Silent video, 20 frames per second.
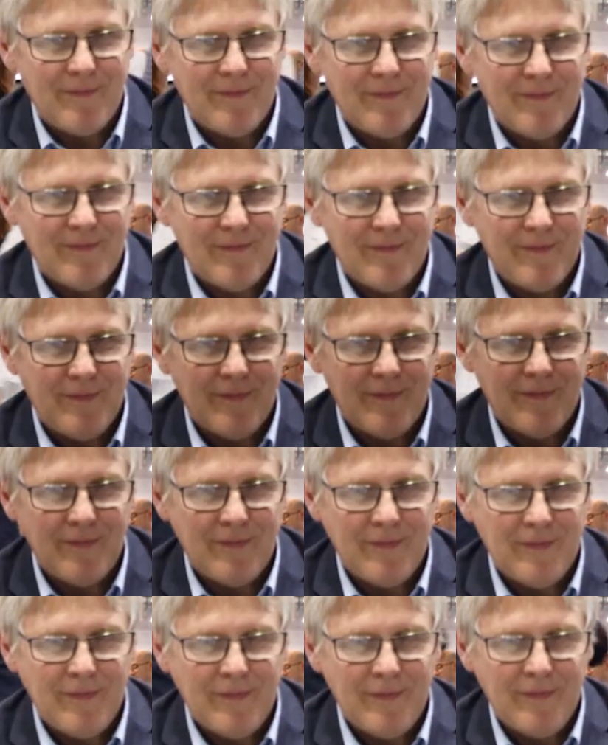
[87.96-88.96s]

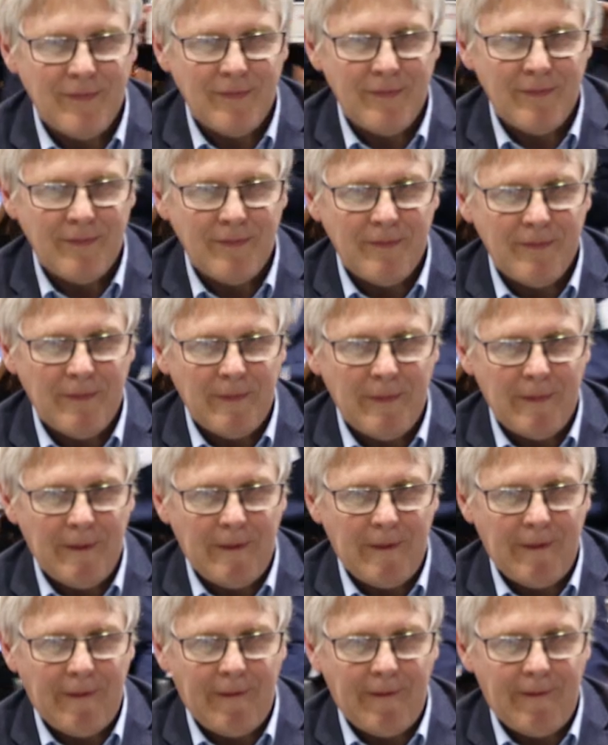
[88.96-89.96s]

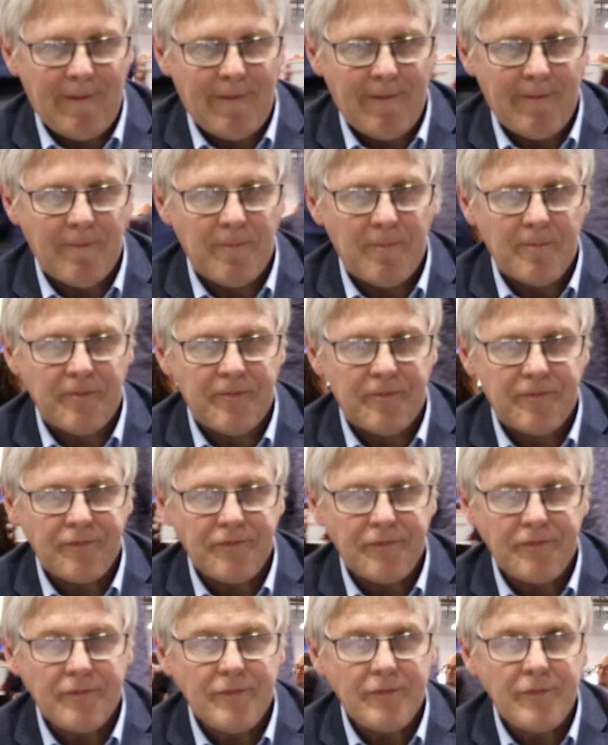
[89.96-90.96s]

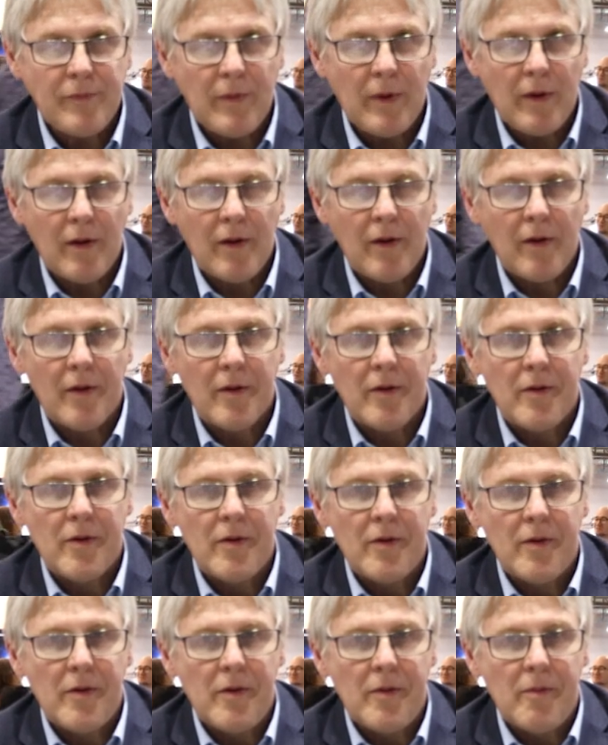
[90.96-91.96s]

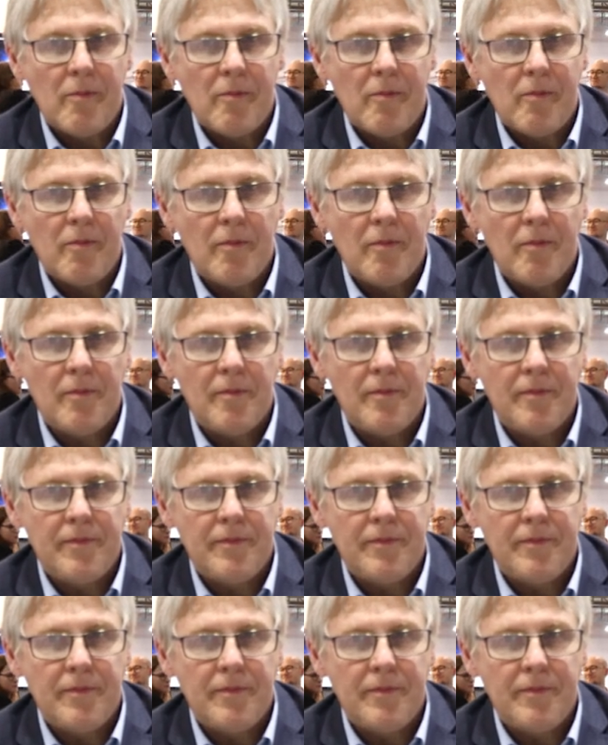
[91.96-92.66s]
The person shown says nothing.